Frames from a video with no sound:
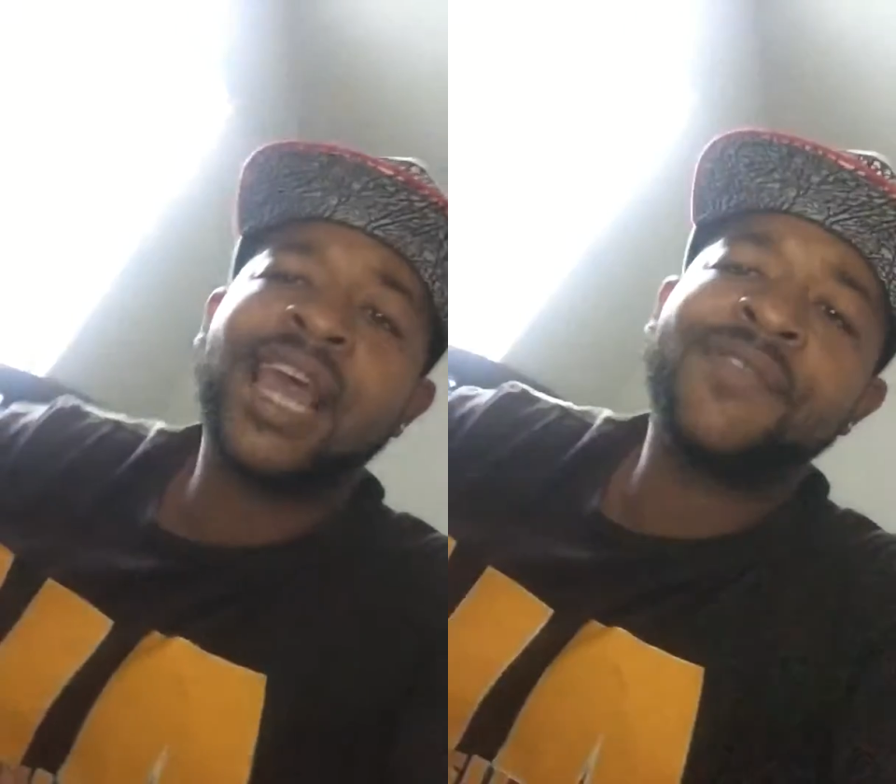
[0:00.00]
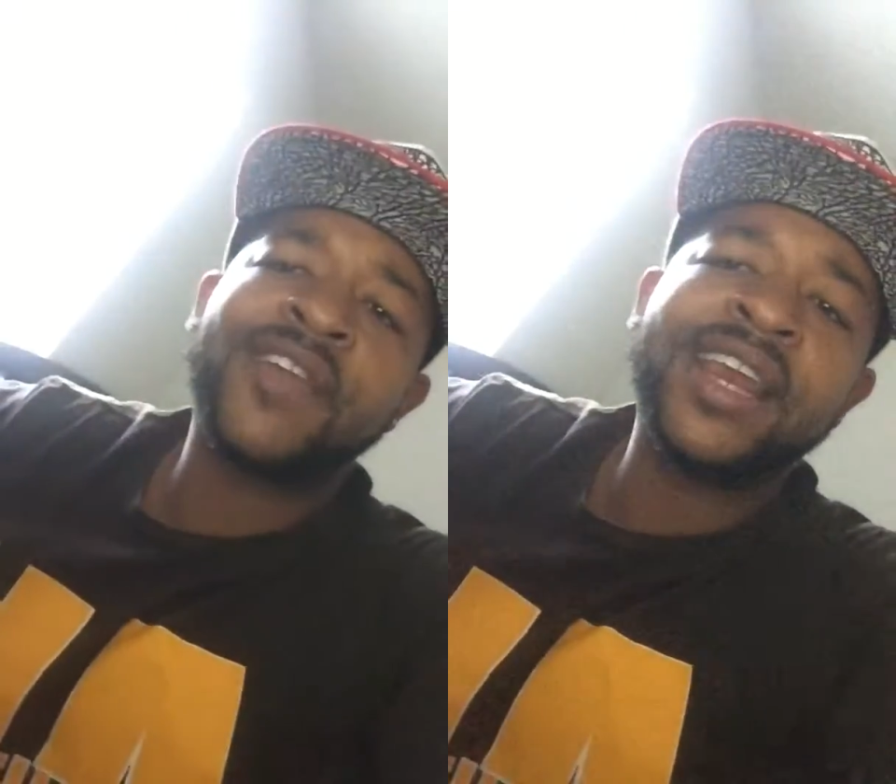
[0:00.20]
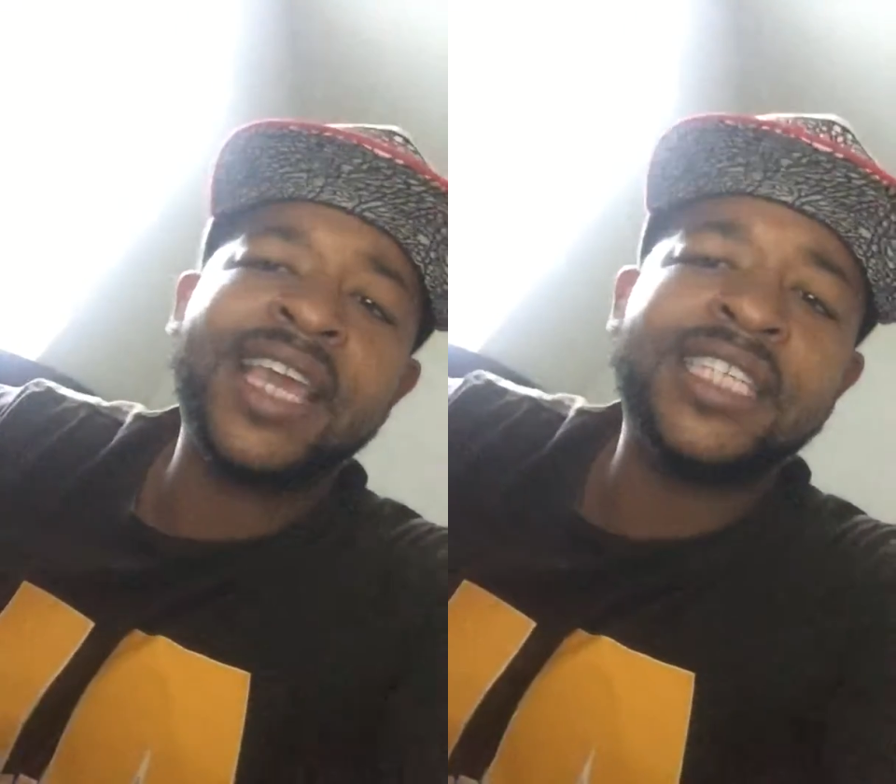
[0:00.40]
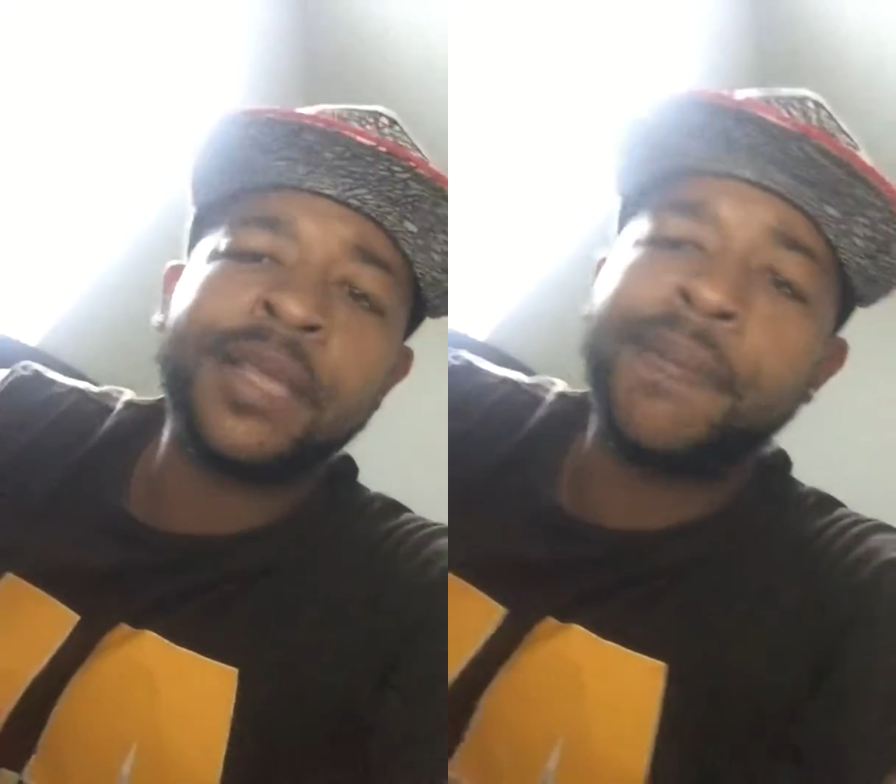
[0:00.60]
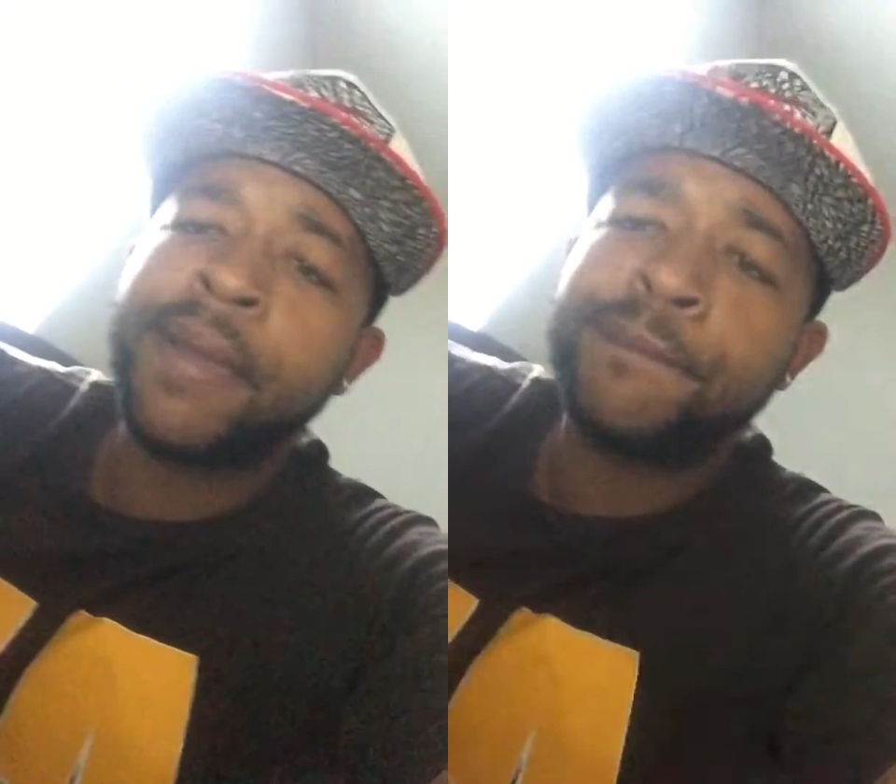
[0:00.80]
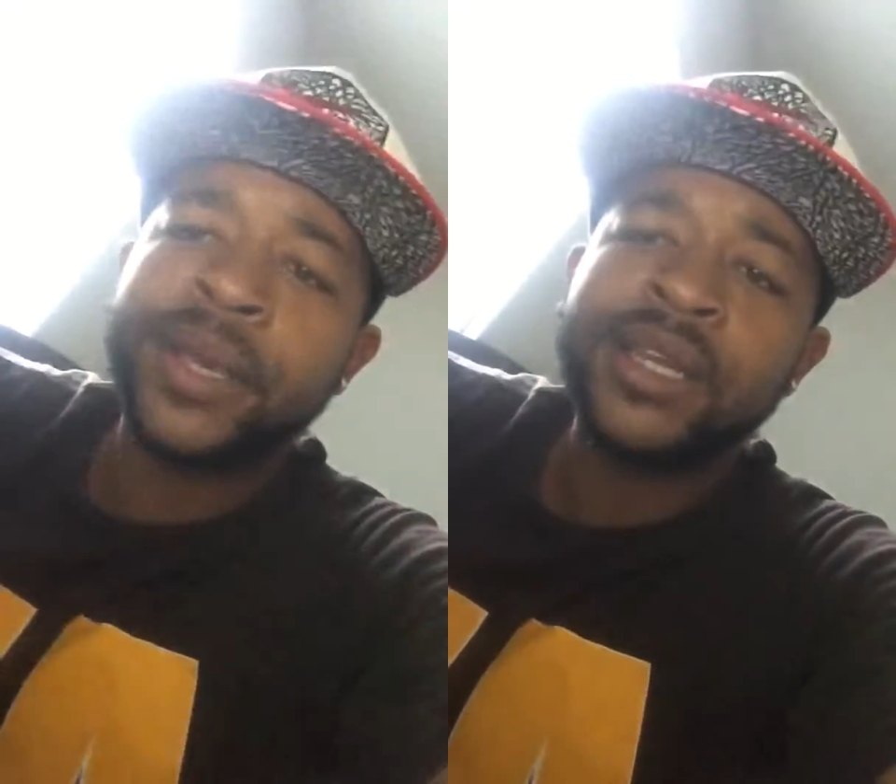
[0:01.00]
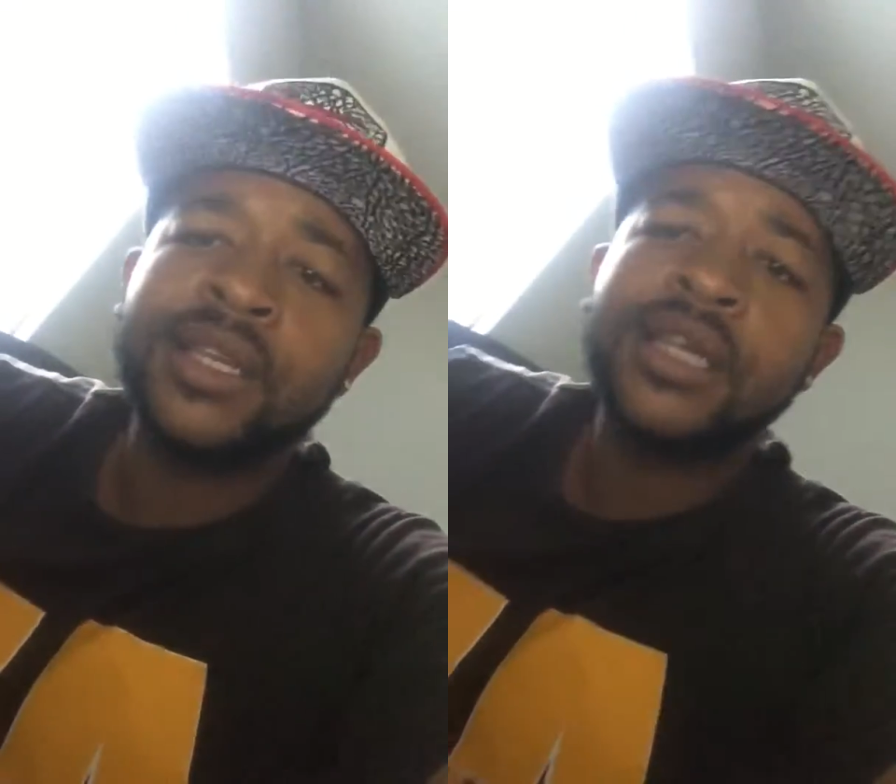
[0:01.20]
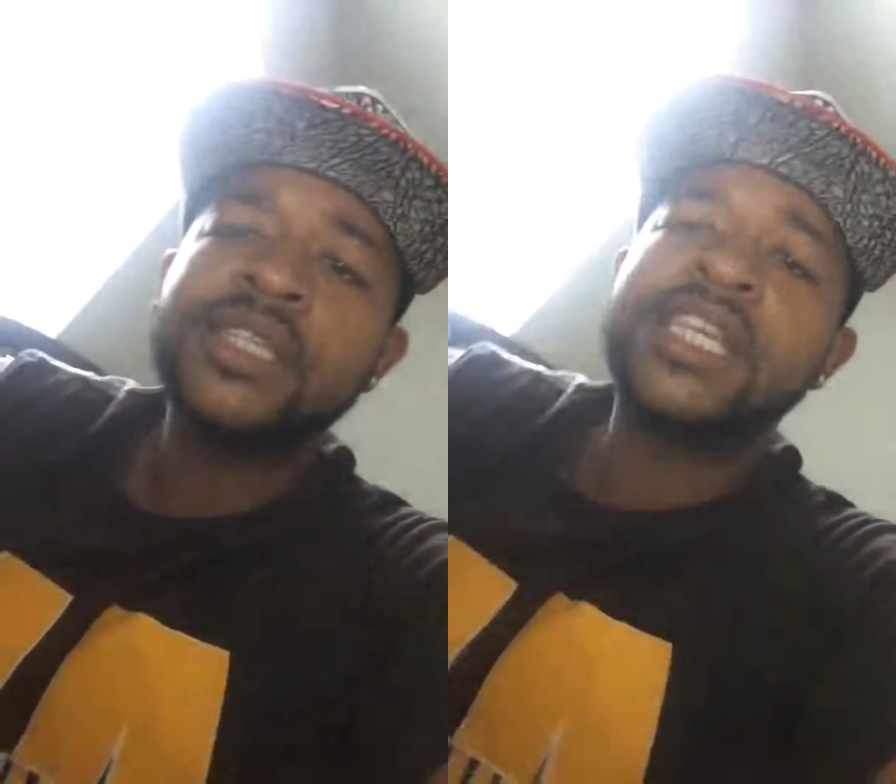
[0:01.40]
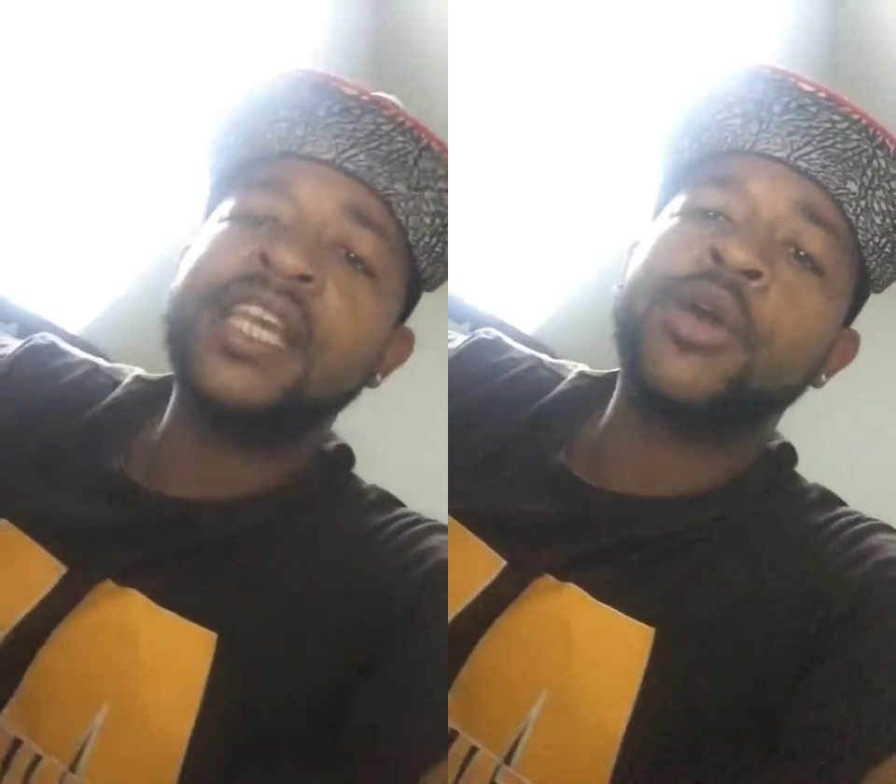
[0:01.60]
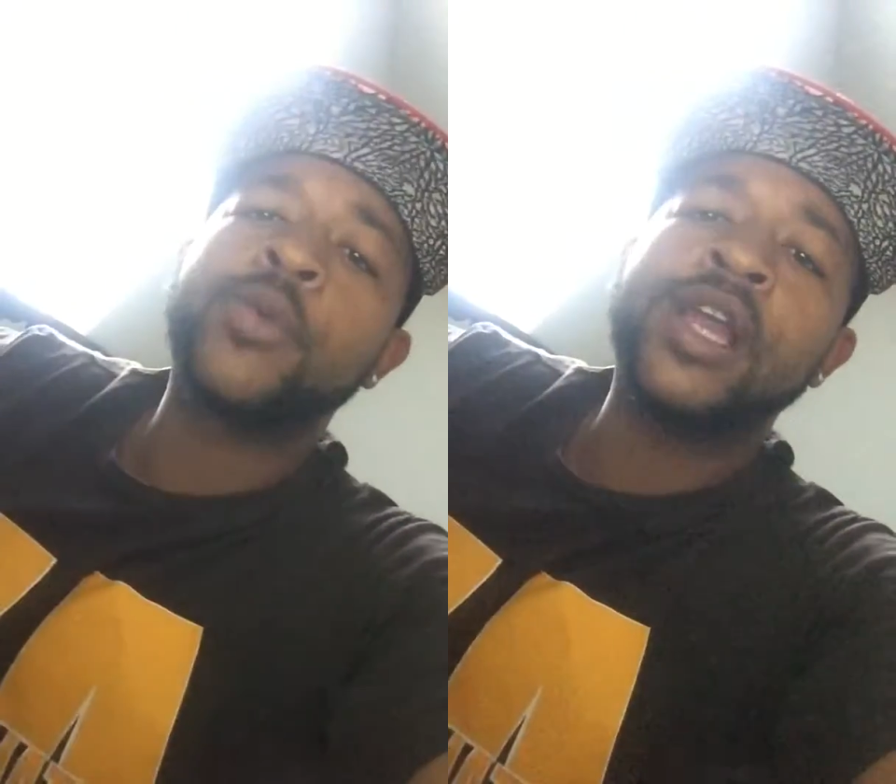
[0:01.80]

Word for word: life ain't easy pimping. Seen the